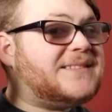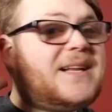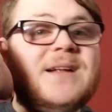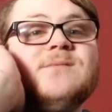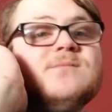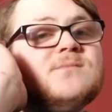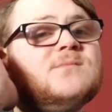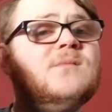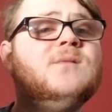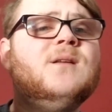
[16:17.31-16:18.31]
not
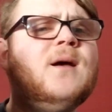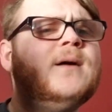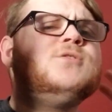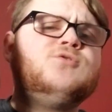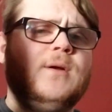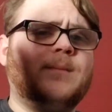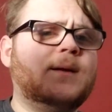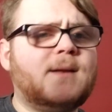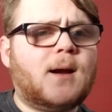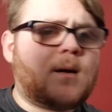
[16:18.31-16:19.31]

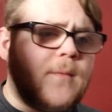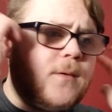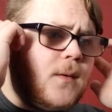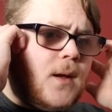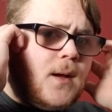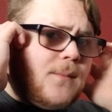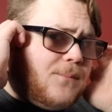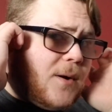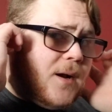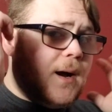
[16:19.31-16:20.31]
extremely terrible.
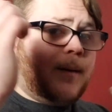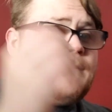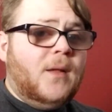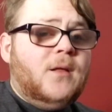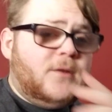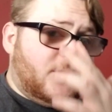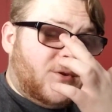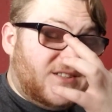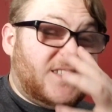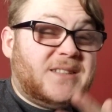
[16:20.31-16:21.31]
But the only
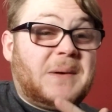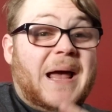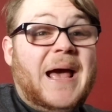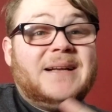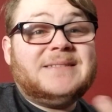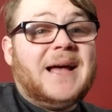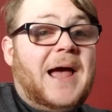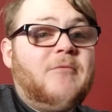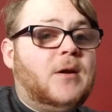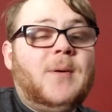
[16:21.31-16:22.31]
criticism I had is that
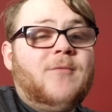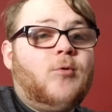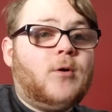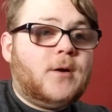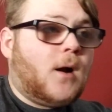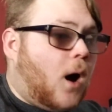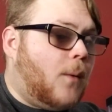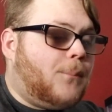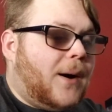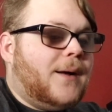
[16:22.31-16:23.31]
having to pay for it at all.
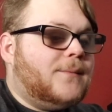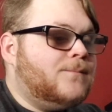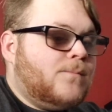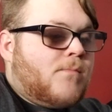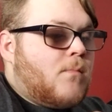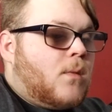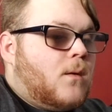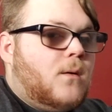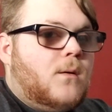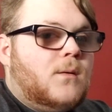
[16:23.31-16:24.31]
But
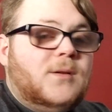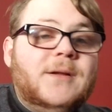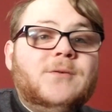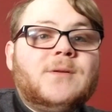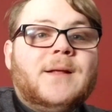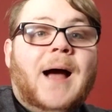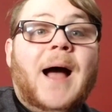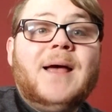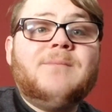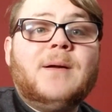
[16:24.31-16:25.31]
literally,
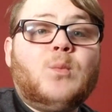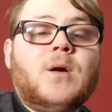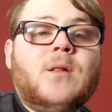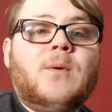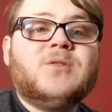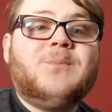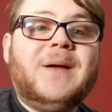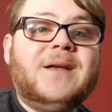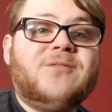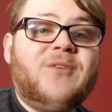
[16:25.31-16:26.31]
I have been one of the most
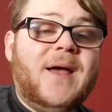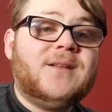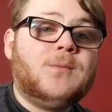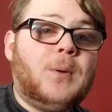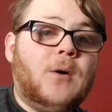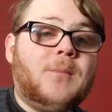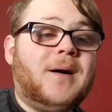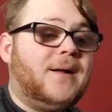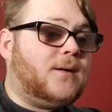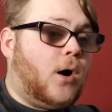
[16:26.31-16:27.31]
biggest fans of
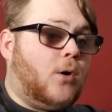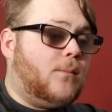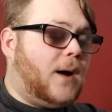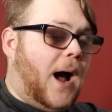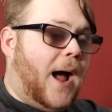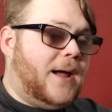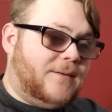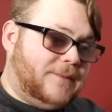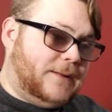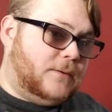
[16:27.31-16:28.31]
Pokemon Home. I
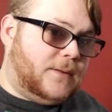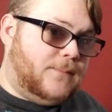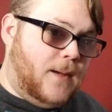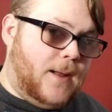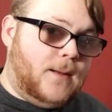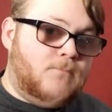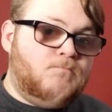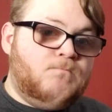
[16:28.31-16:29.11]
have literally been